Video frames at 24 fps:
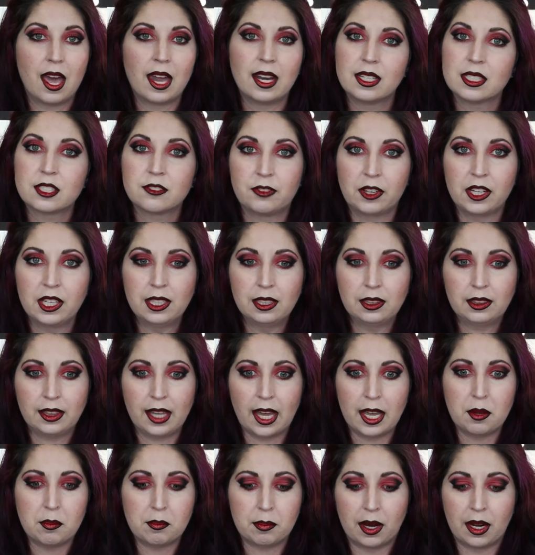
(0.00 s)
And it's a very
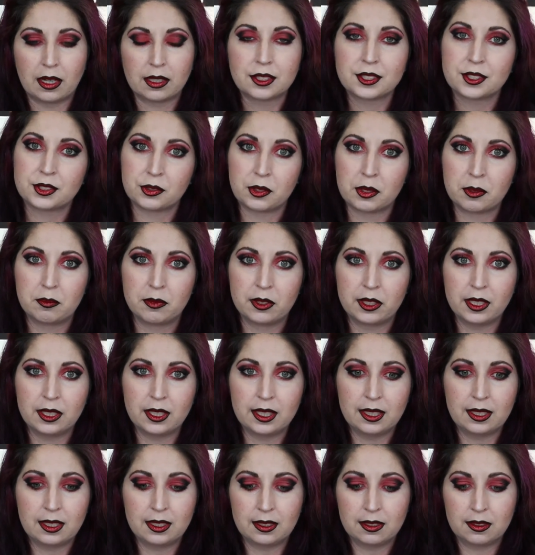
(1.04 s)
light box, so I'm
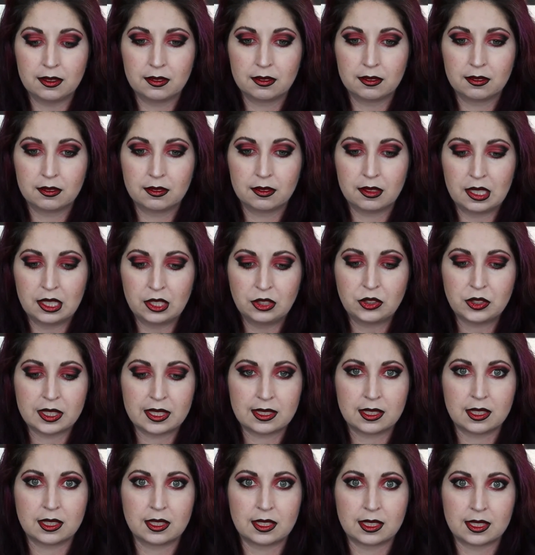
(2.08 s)
very
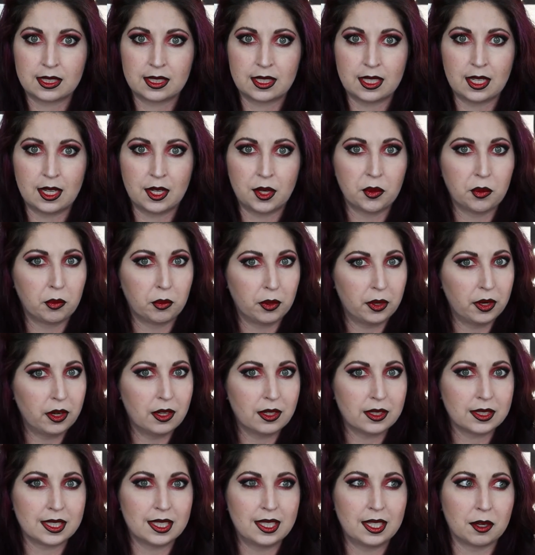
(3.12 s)
interested to see what
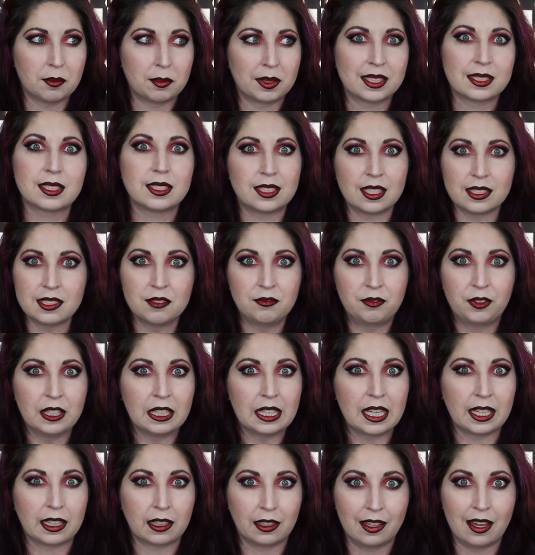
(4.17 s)
all is in here because it doesn't feel
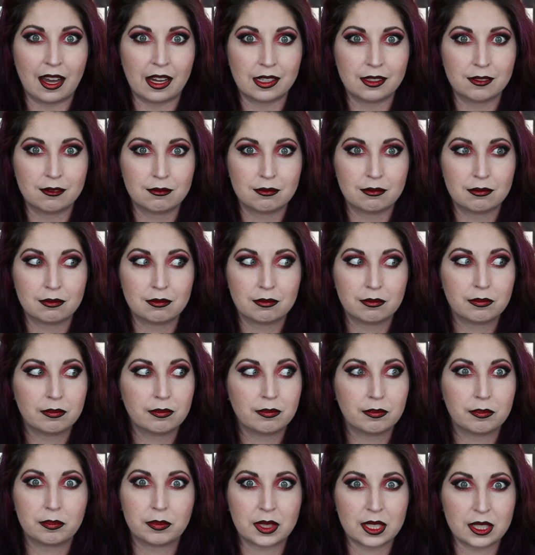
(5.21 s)
like a lot
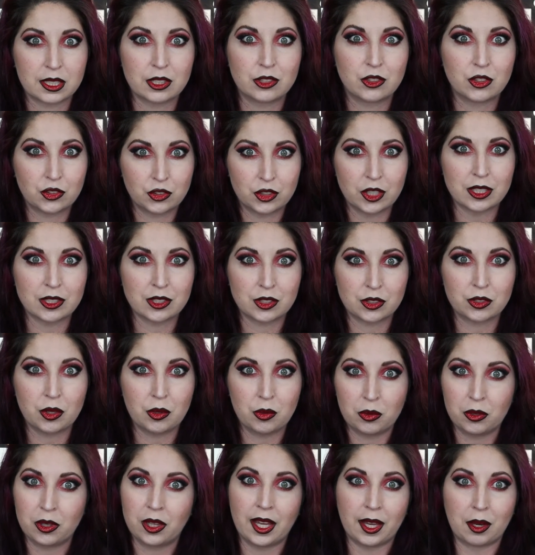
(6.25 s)
because it's just so
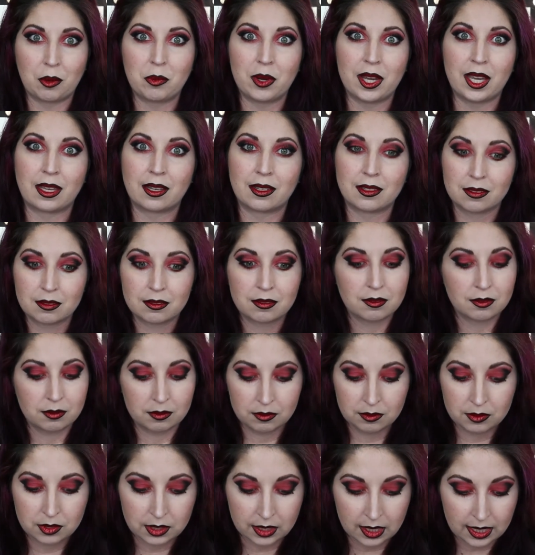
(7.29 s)
lightweight.
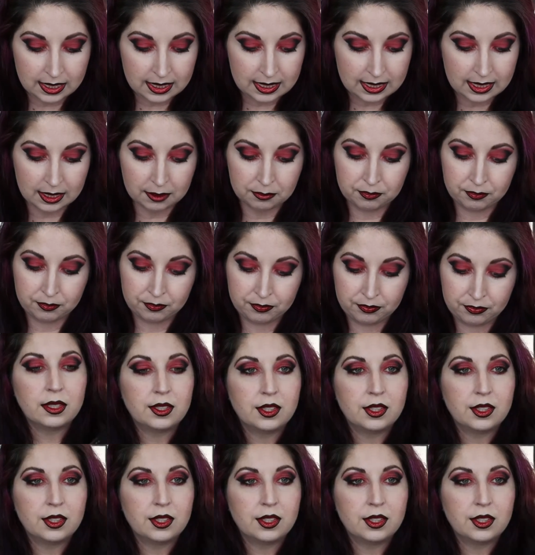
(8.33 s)
So let's see. On